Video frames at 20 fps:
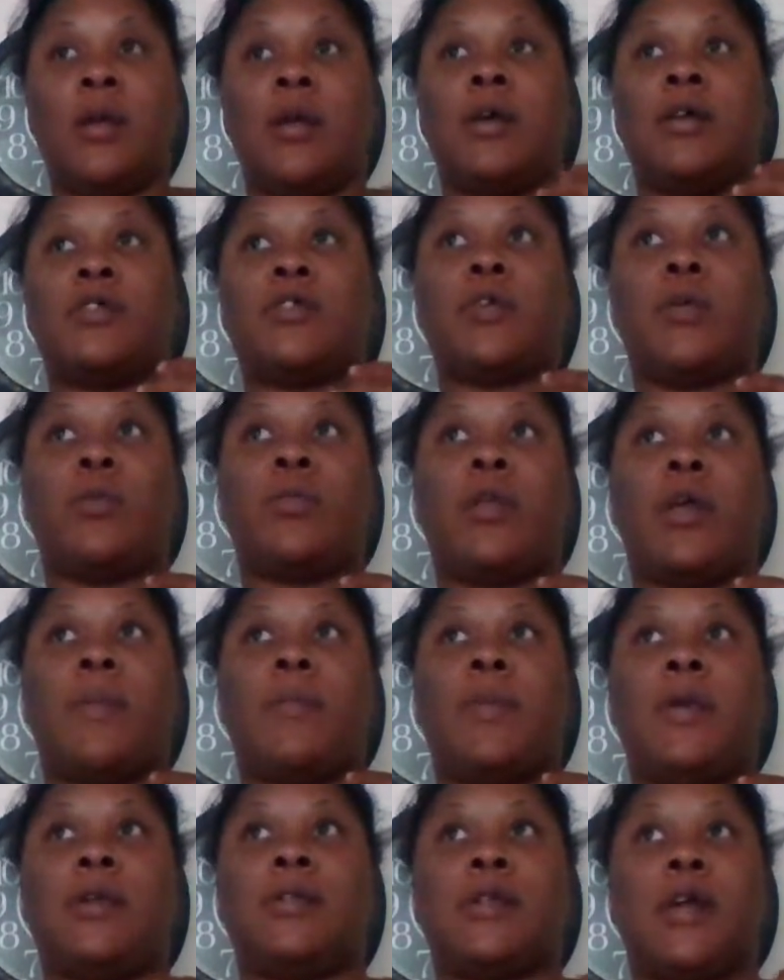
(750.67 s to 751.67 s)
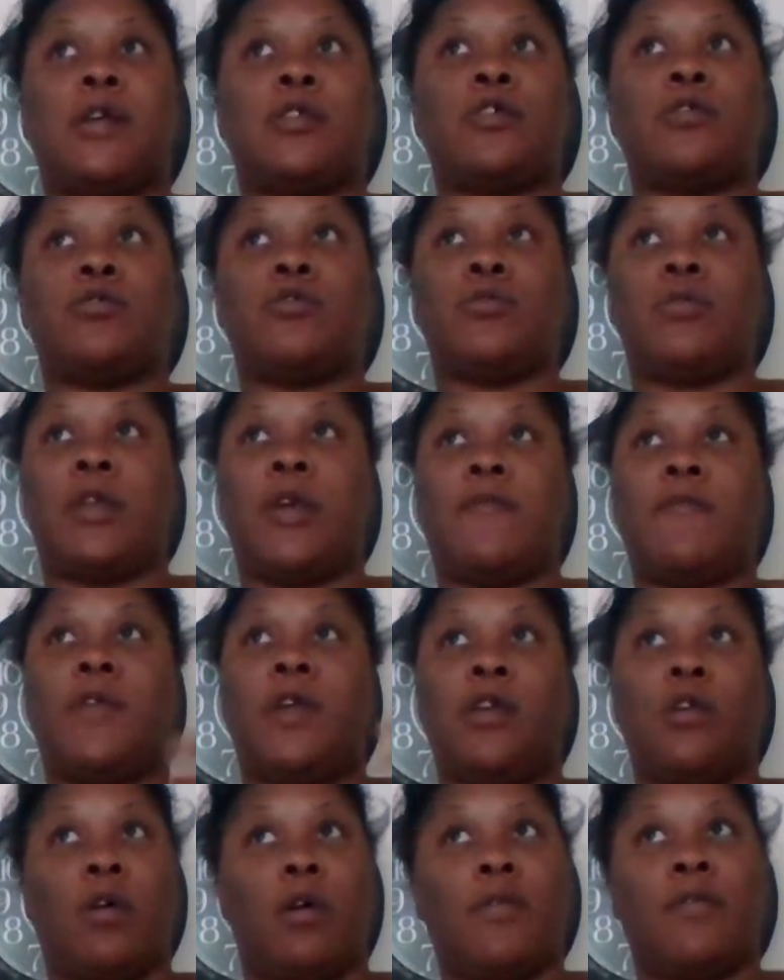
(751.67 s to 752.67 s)
So that means I told you they
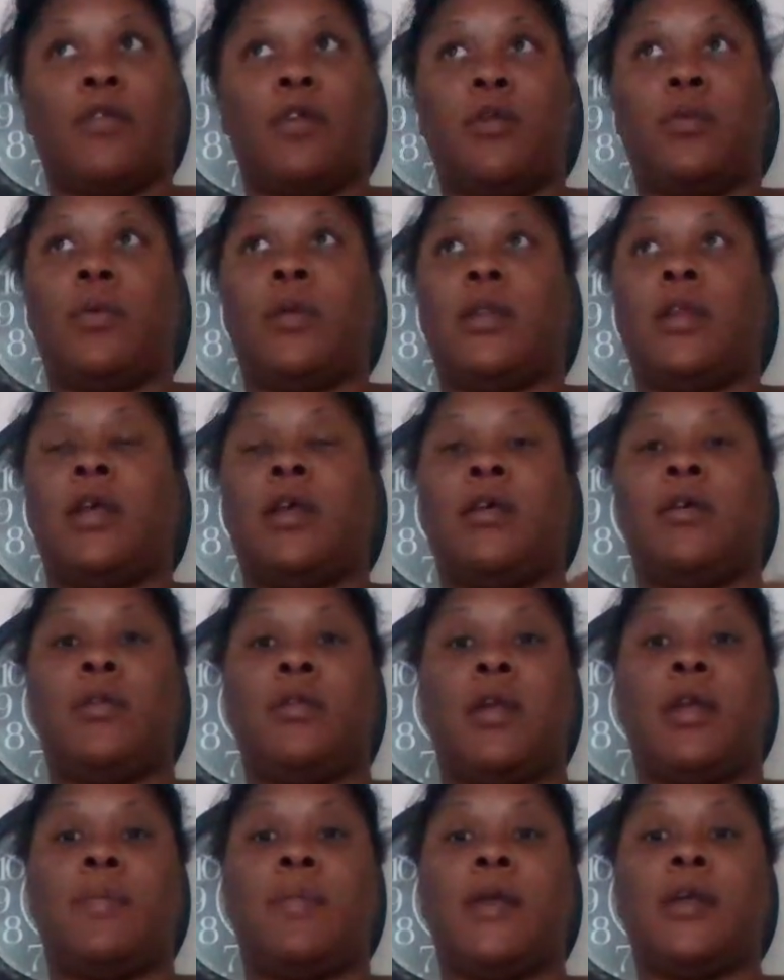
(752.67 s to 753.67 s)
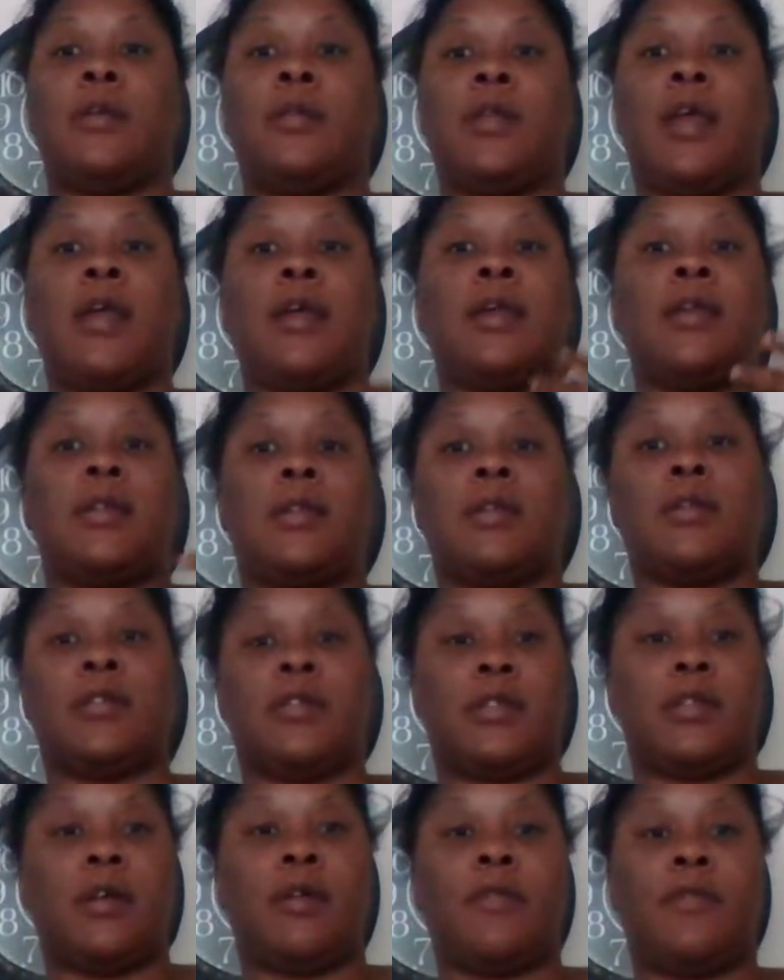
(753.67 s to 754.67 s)
feed off you, and they get the
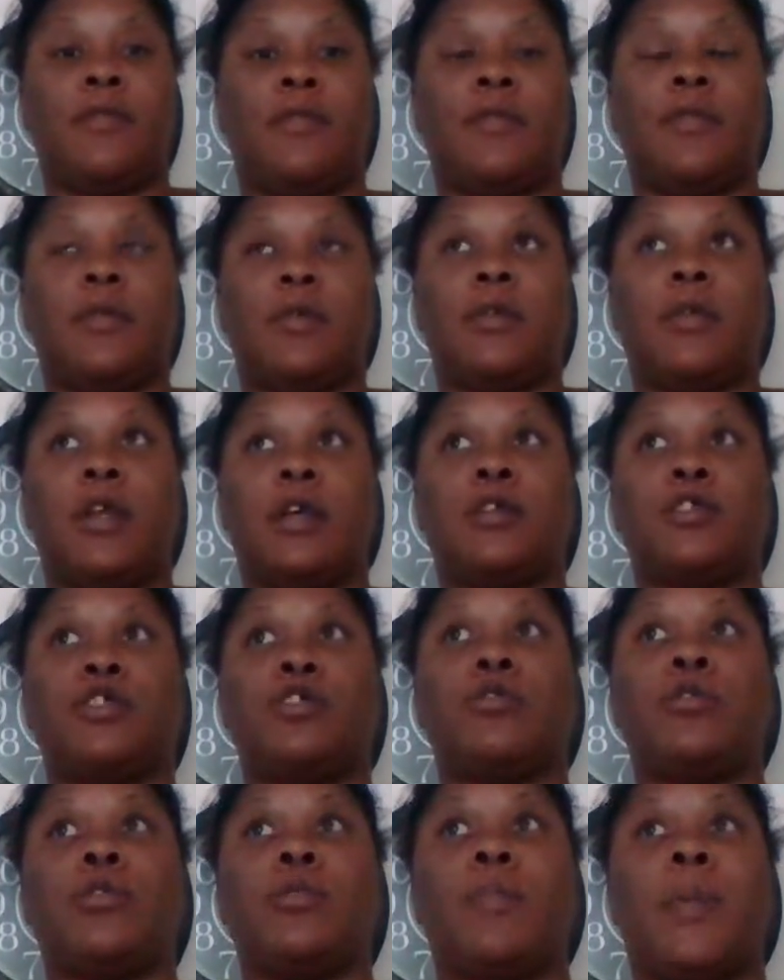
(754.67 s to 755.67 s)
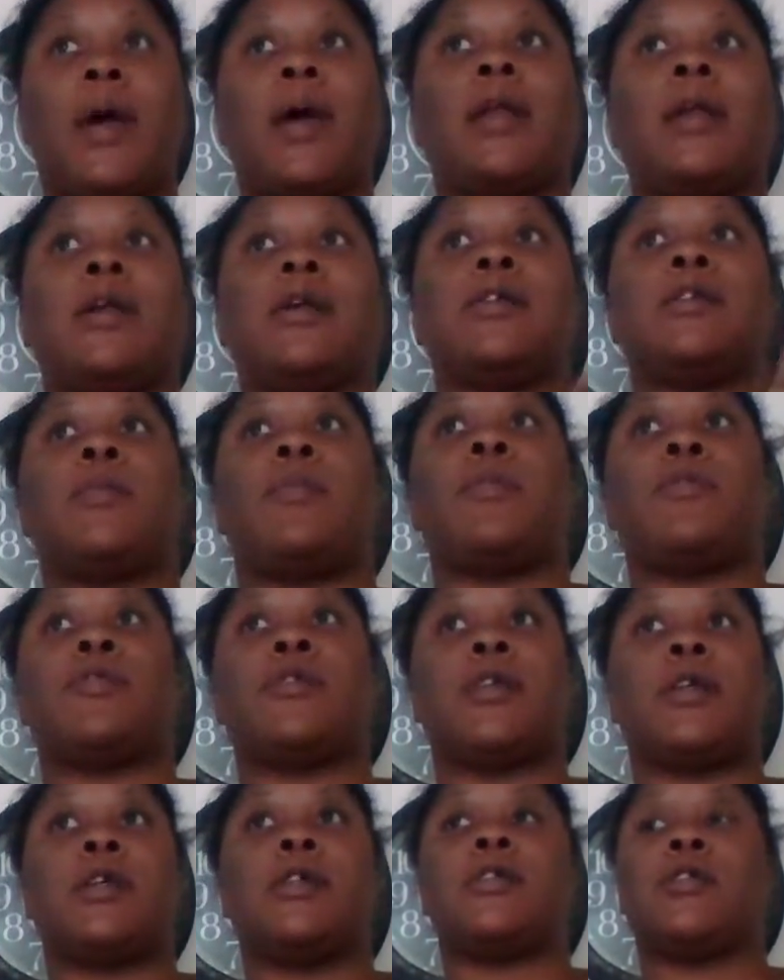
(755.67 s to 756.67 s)
stuff that your body is supposed to
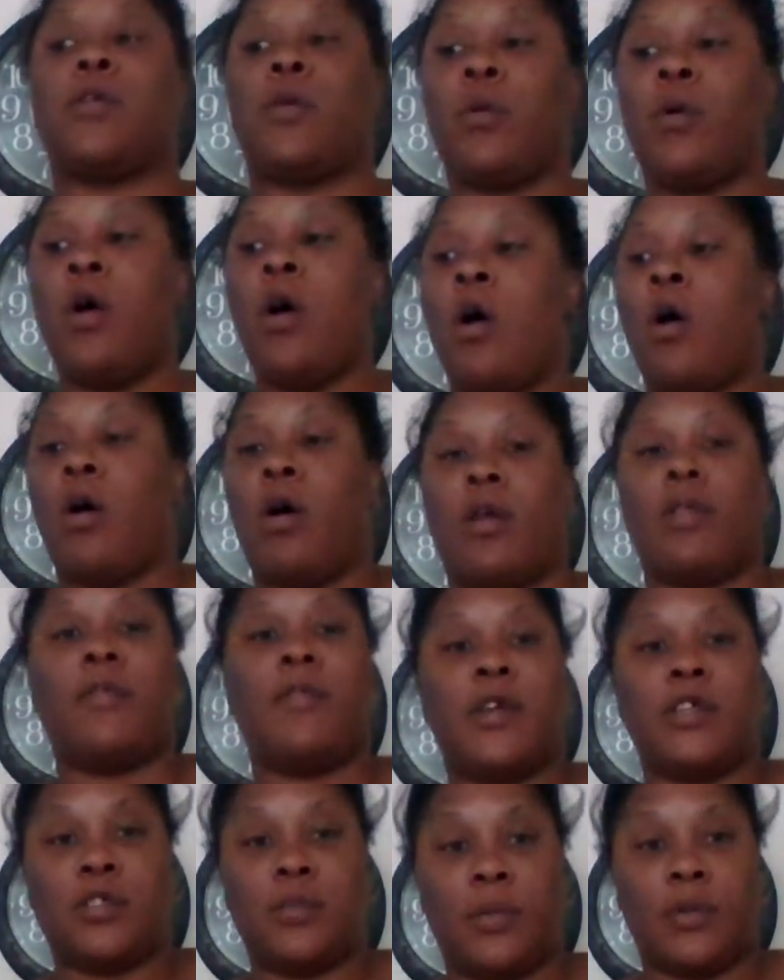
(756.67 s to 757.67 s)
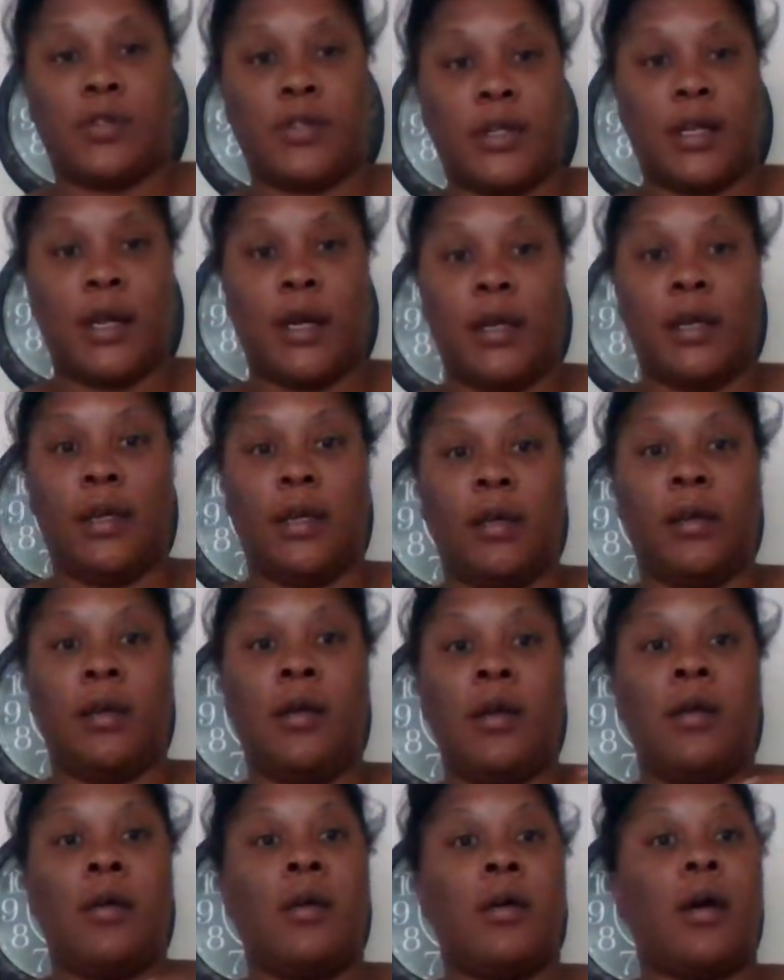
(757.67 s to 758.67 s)
get. So all the vegetables that I eat,
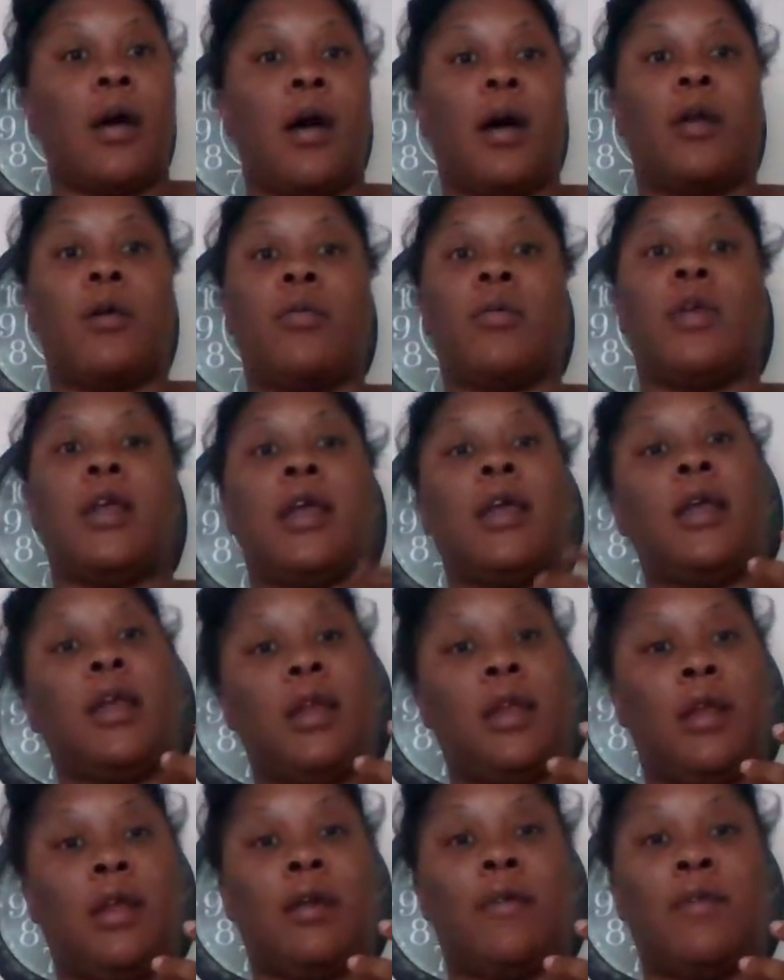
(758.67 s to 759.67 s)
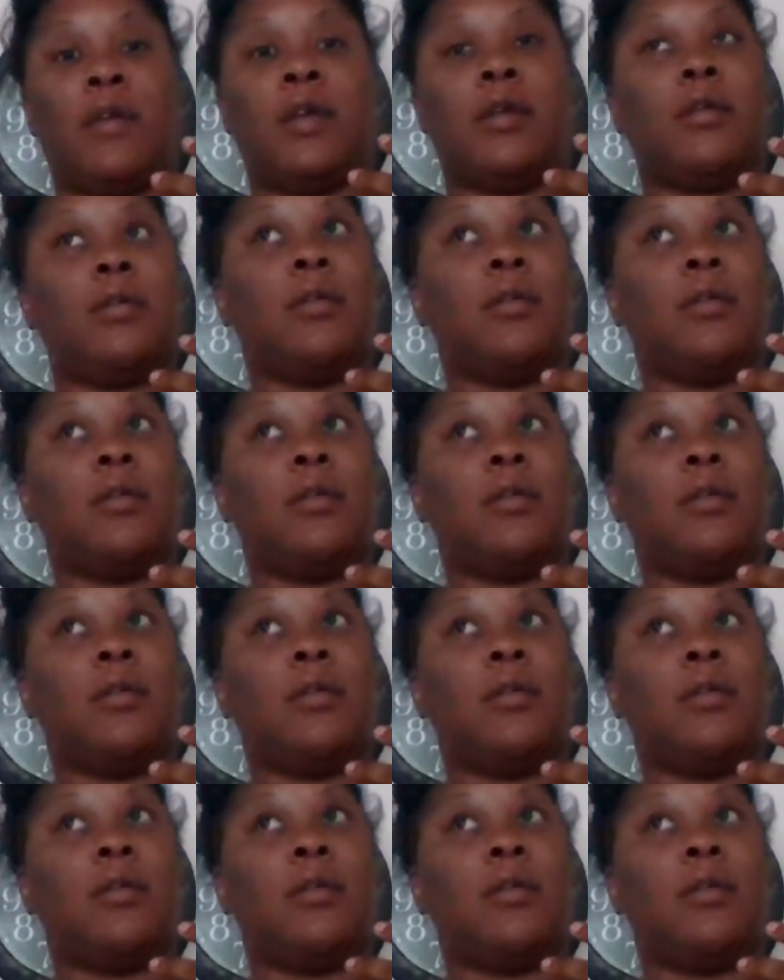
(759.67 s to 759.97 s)
I don't get any of it.